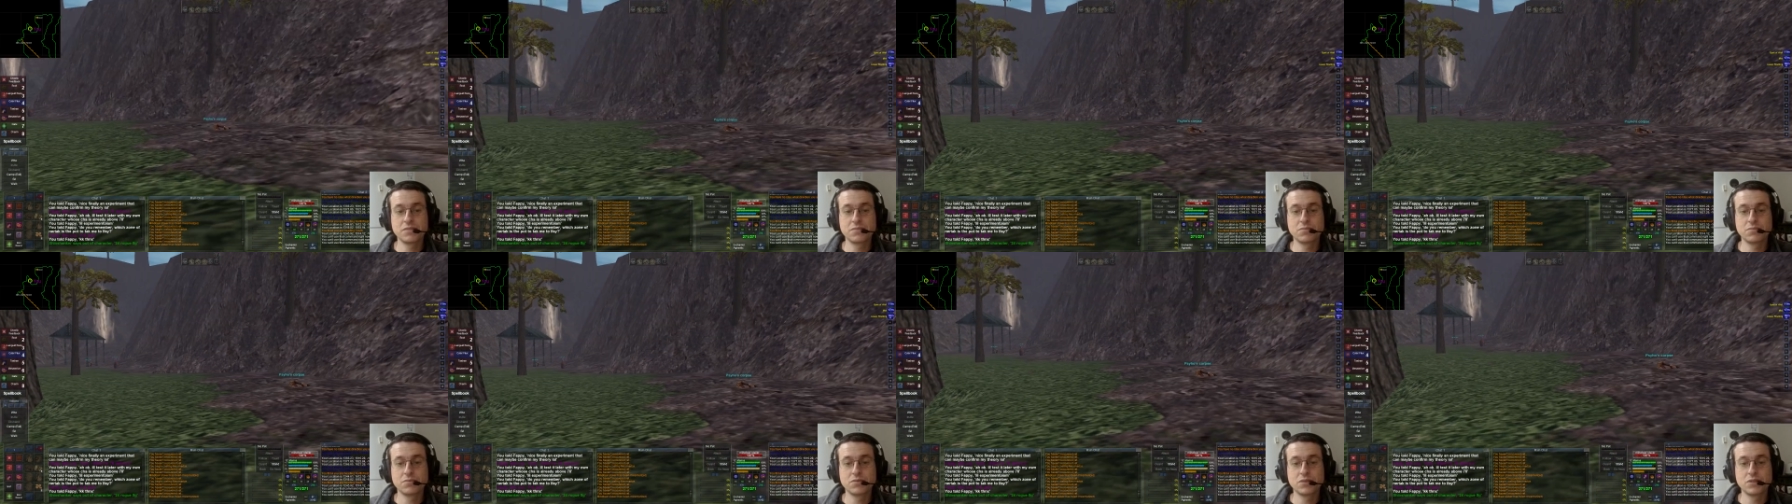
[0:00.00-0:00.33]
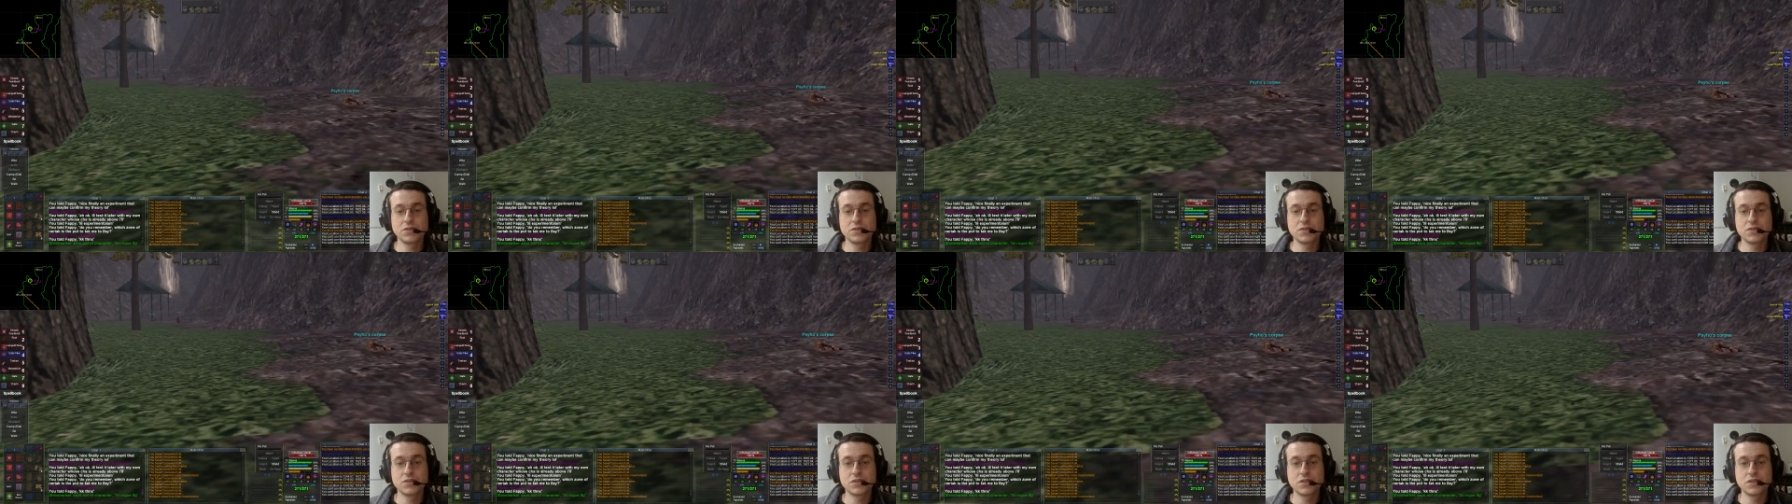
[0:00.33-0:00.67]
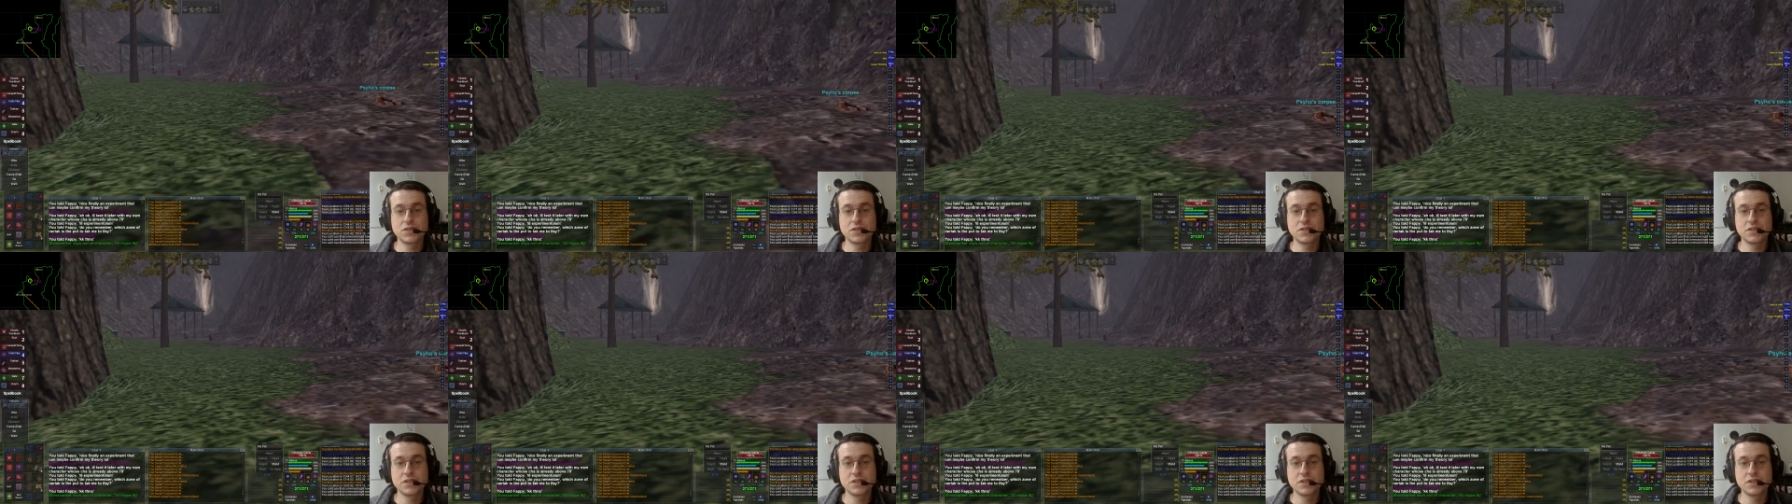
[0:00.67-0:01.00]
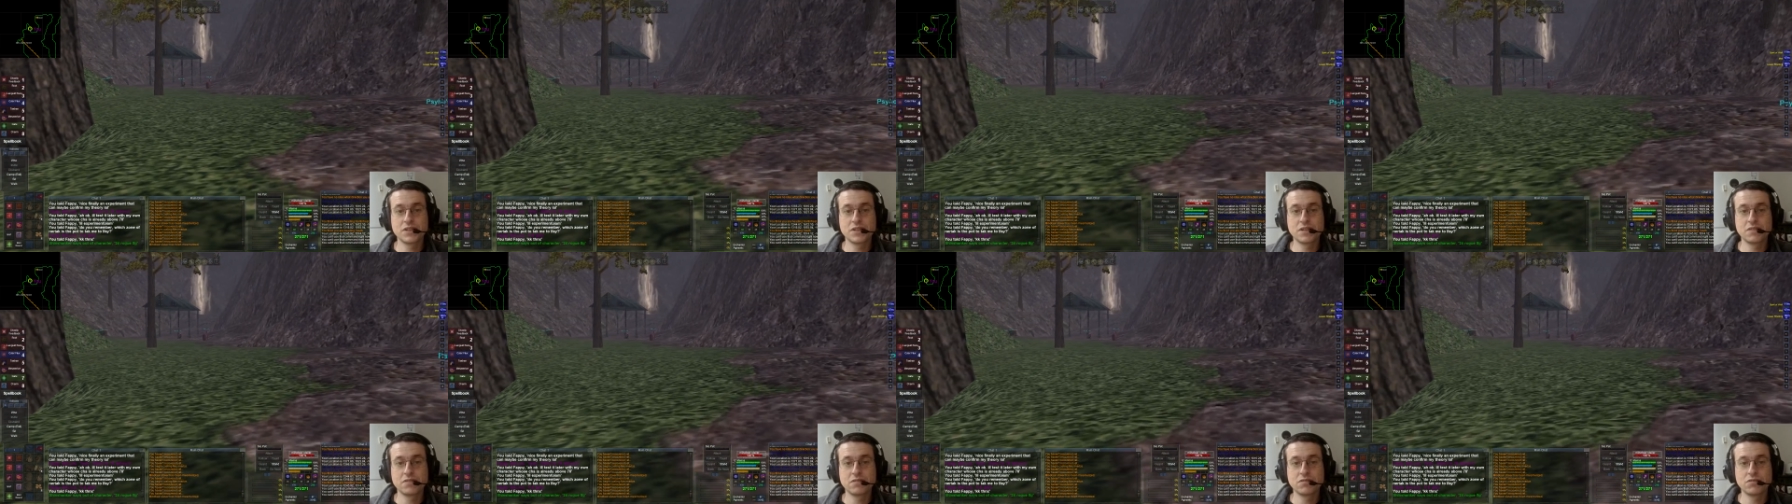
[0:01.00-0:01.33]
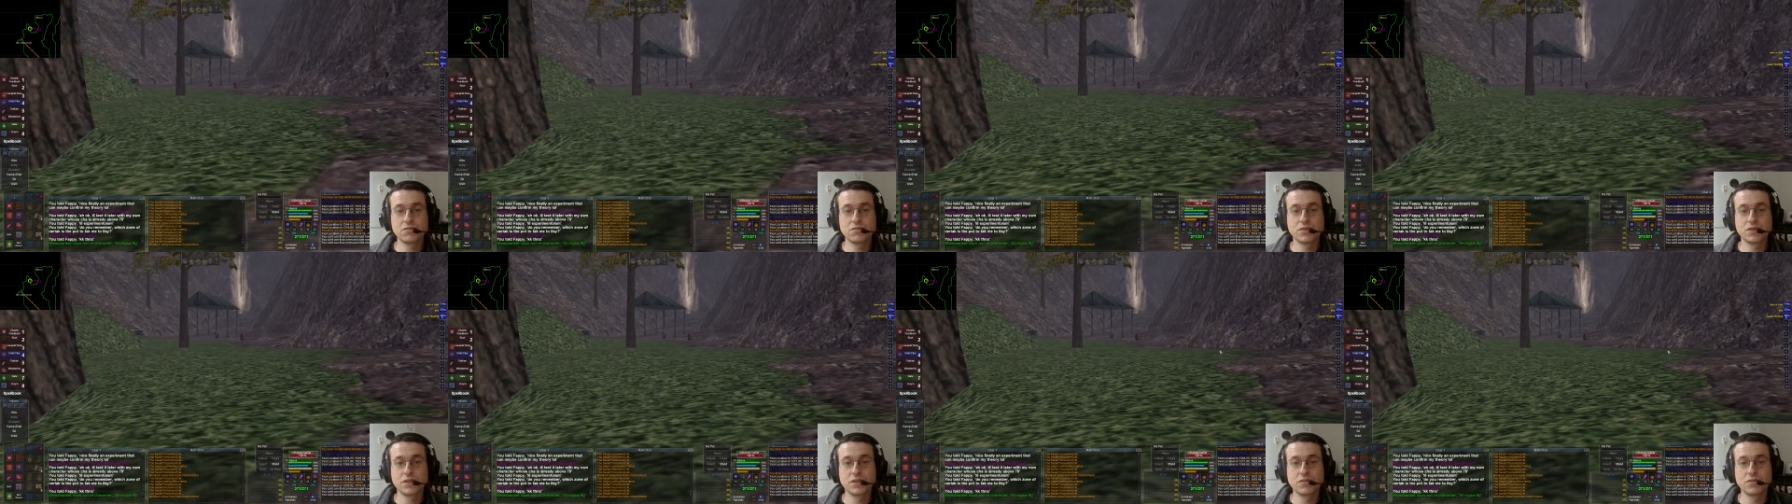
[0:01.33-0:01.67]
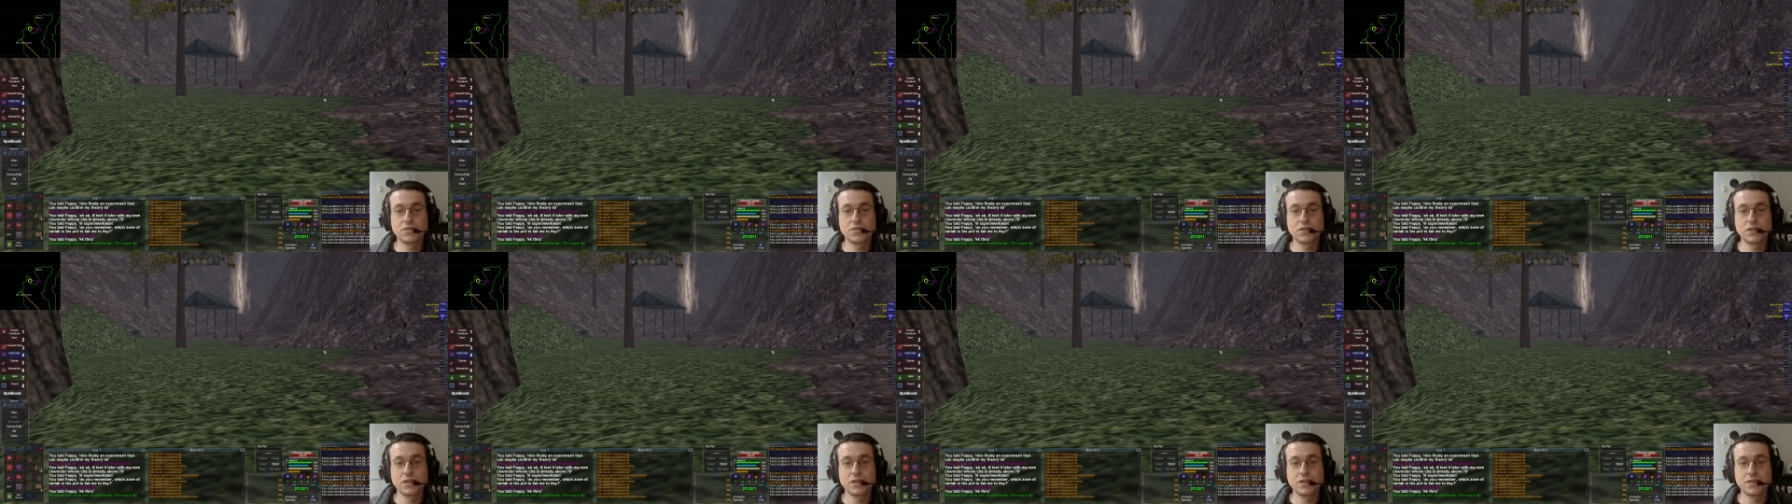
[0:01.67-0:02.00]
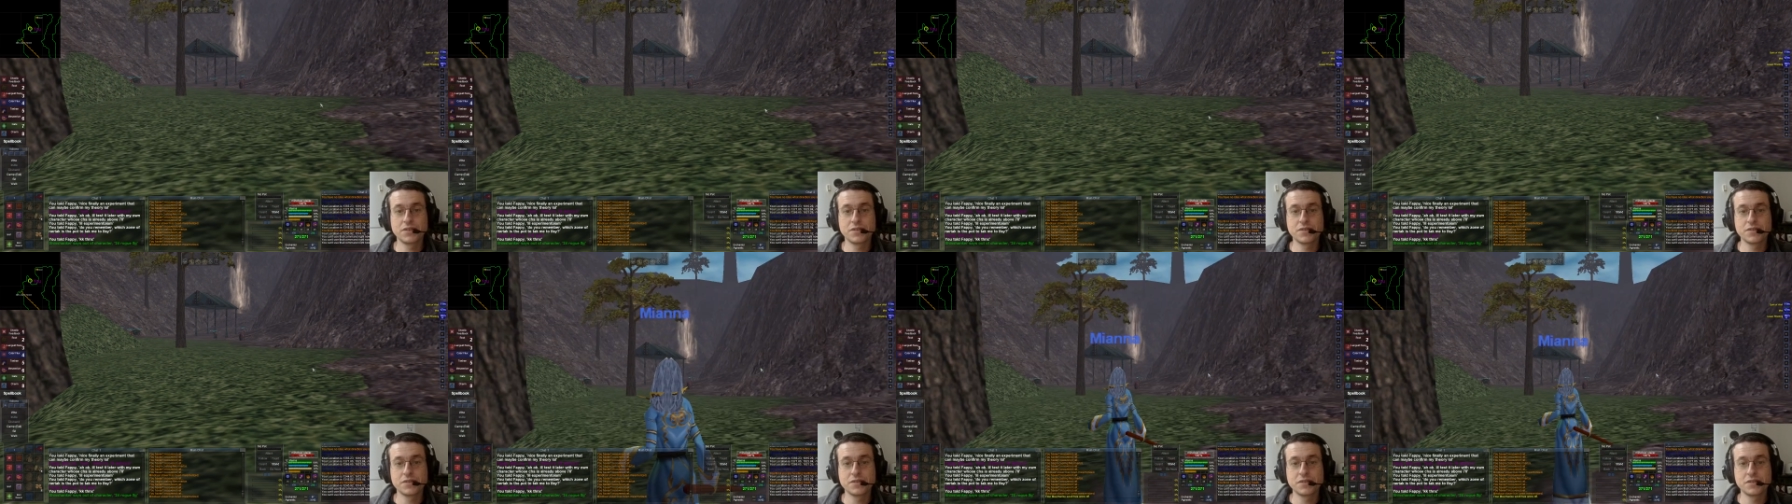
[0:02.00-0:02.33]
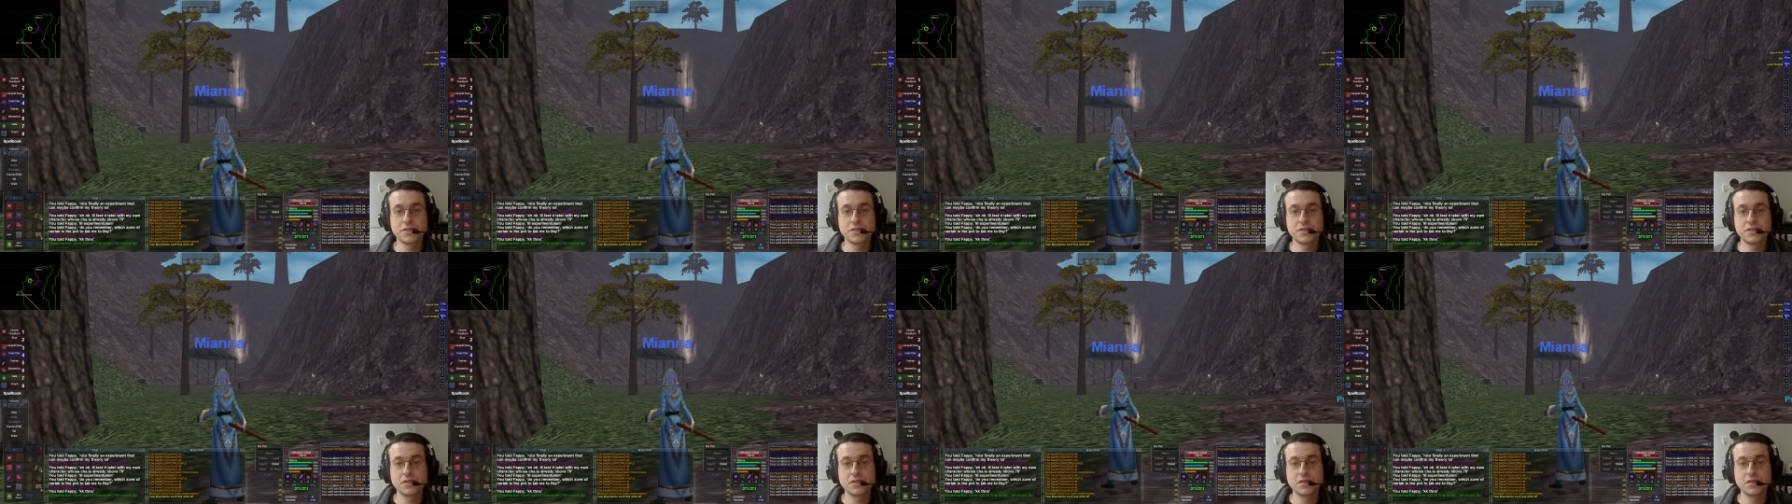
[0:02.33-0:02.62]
I'm pretty sure he's not off running through the hills.